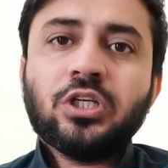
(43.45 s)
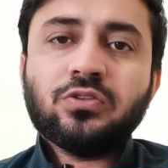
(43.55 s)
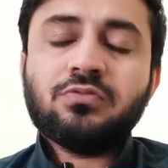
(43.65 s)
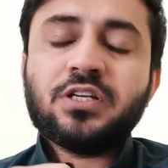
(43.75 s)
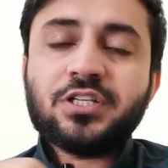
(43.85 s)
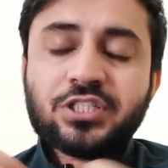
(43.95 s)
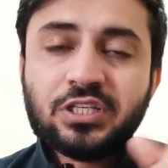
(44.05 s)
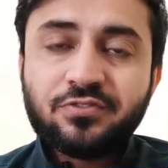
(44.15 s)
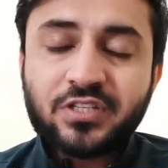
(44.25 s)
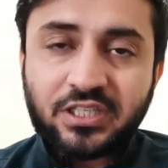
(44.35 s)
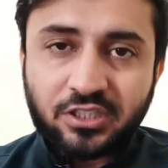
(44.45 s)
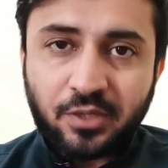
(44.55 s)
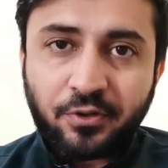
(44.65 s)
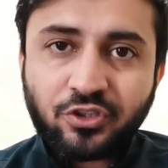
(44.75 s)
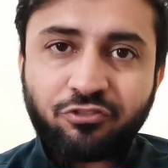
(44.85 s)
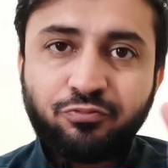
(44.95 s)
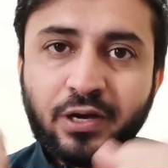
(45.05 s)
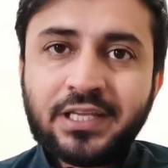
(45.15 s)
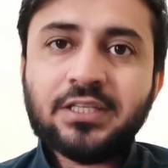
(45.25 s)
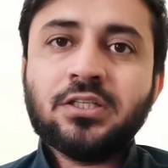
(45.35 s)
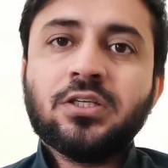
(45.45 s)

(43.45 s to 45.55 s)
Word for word: we will achieve certain amount of money,